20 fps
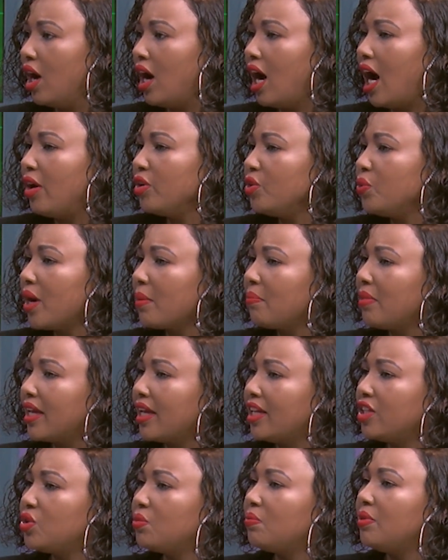How do I
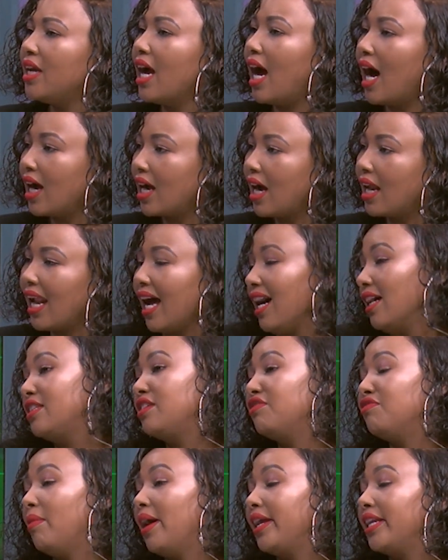begin to be an
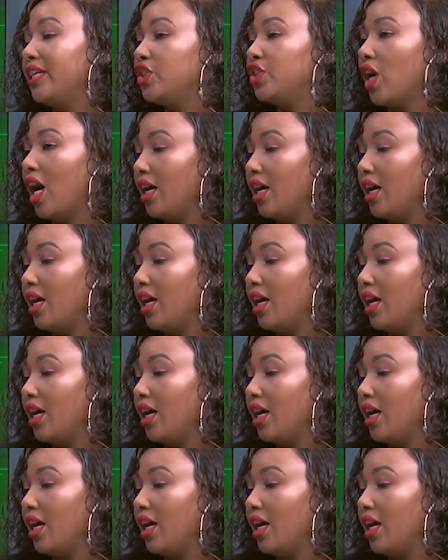active manager